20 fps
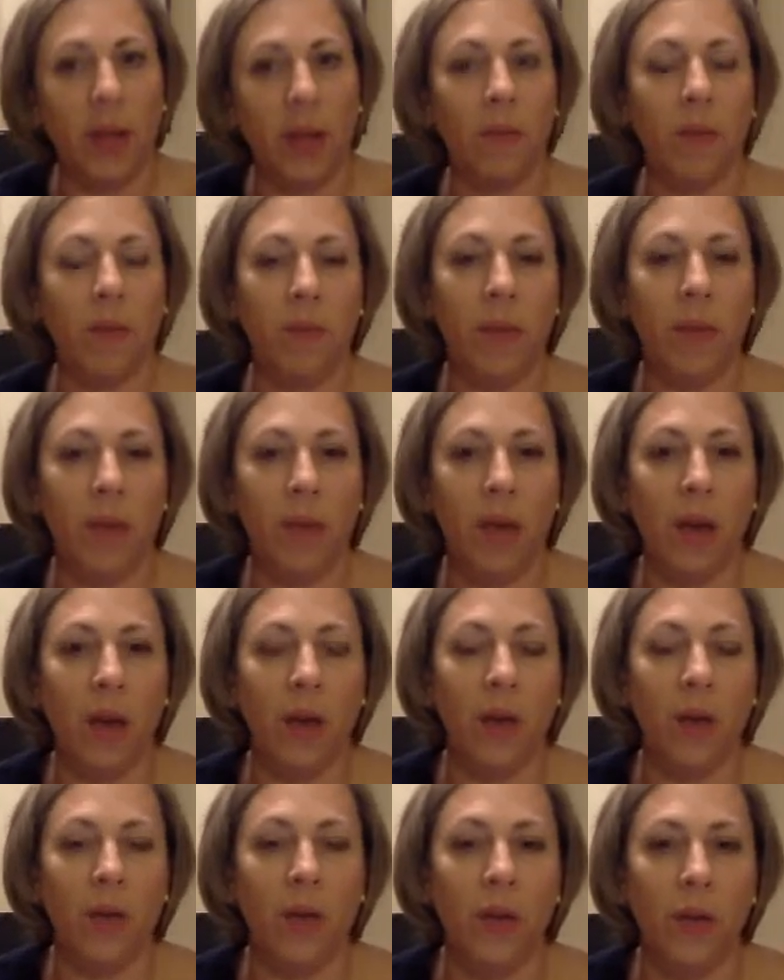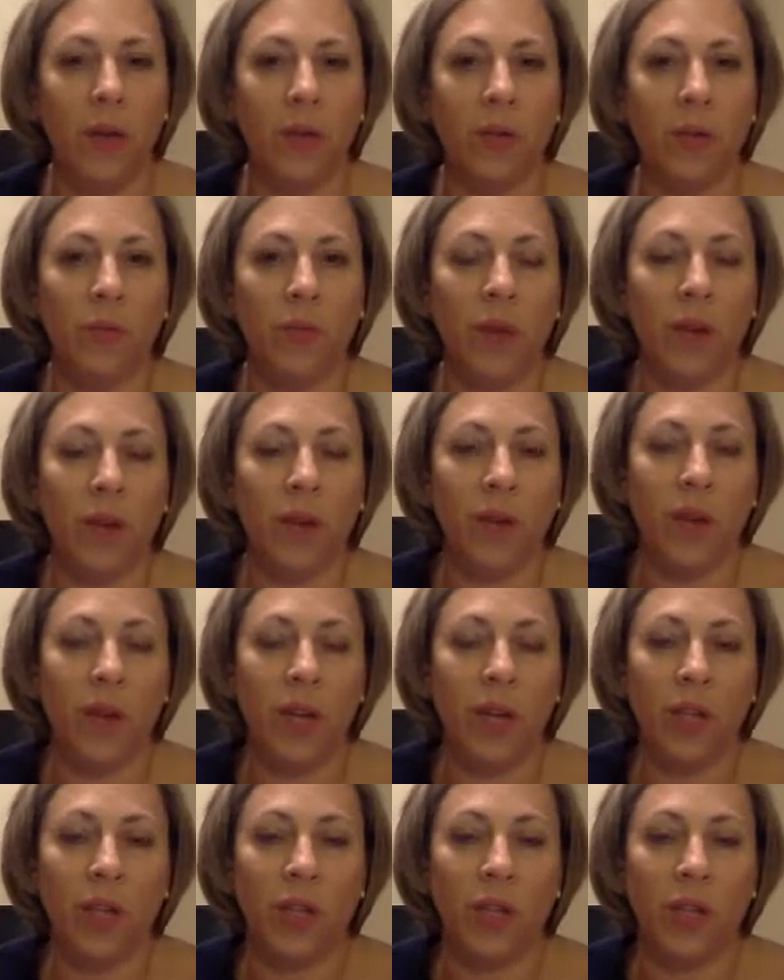would be under those
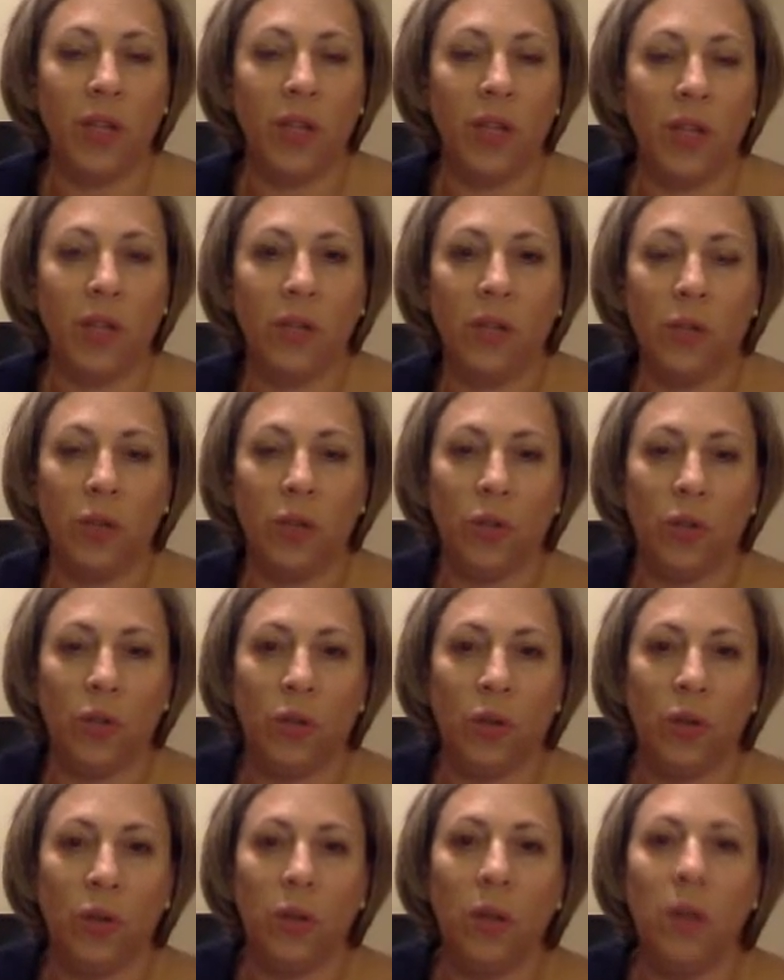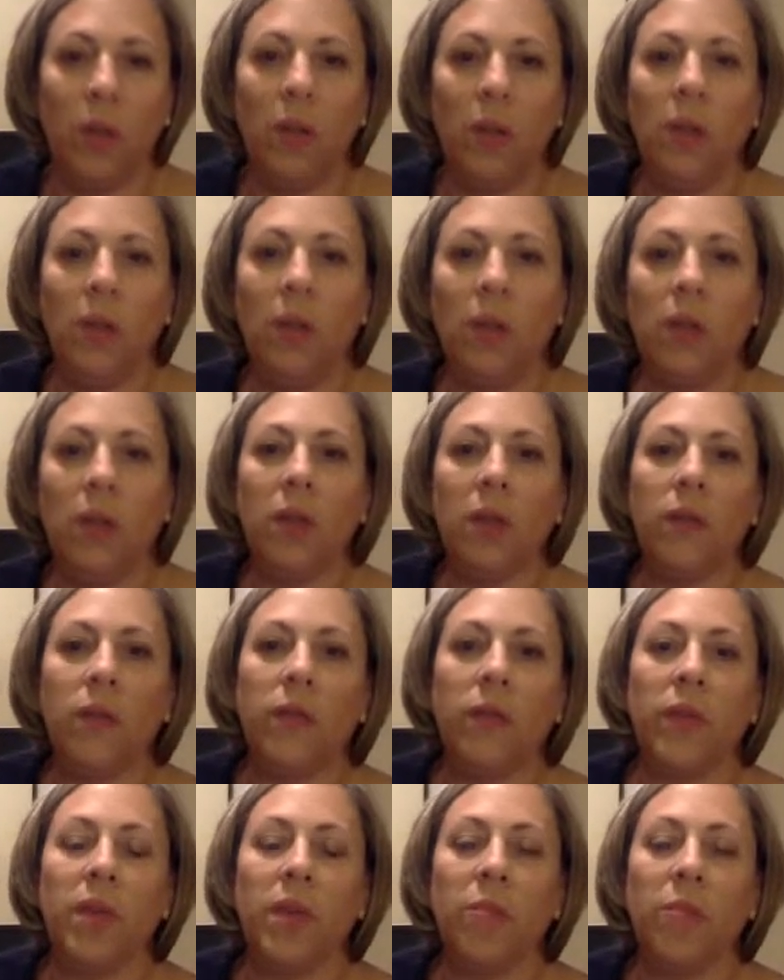recreational and social
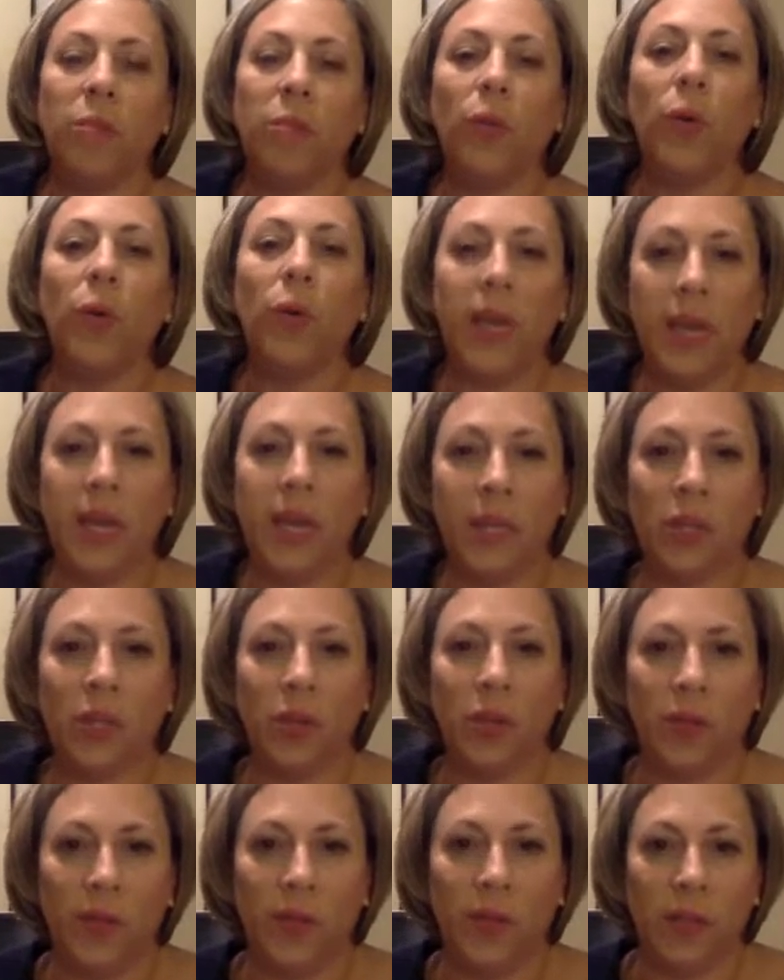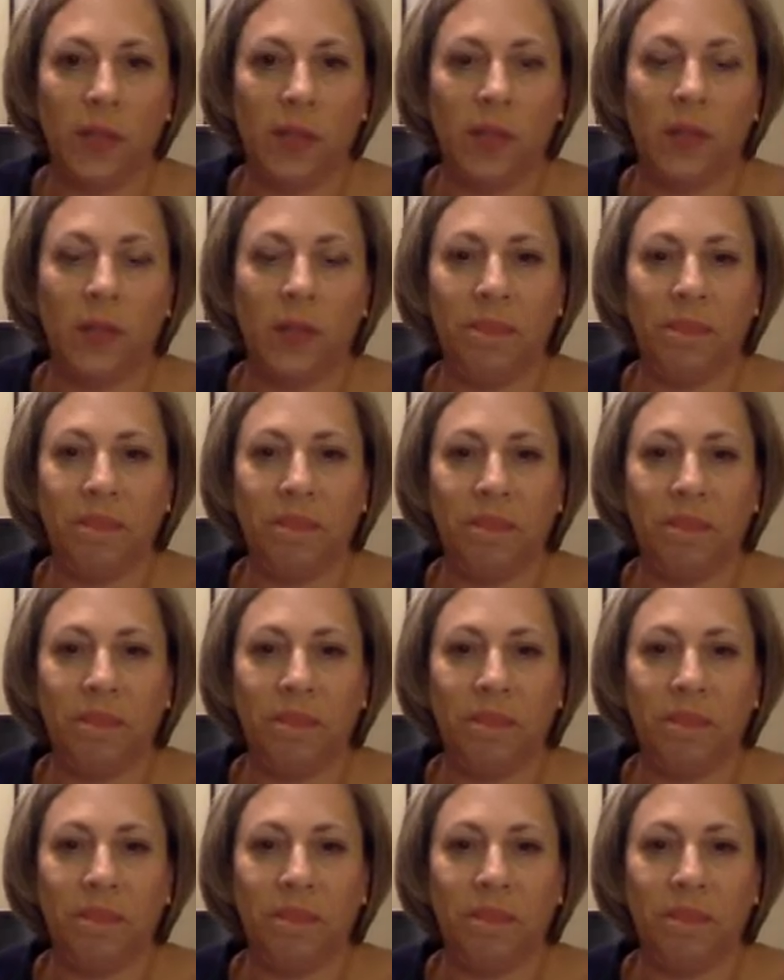employee services.